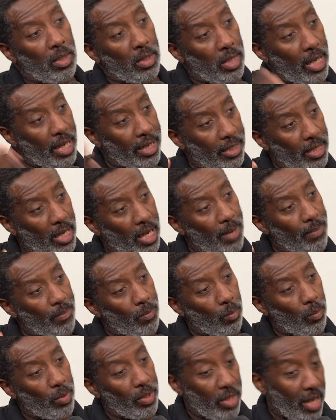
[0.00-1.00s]

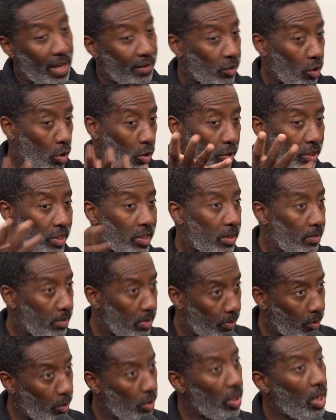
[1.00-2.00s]
We'd have to hoist him
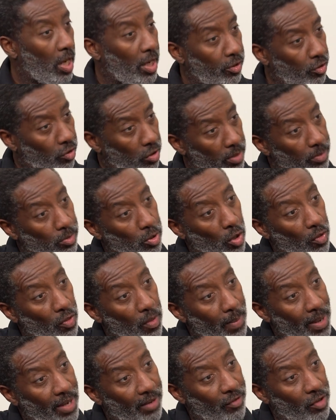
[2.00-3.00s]
to put the Hydrotherms on
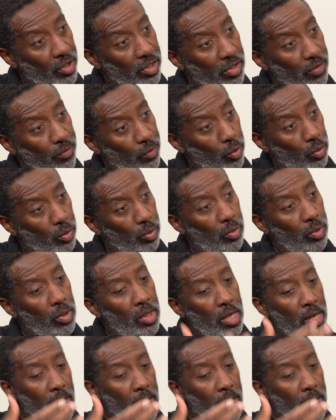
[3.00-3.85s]
the bed first of all,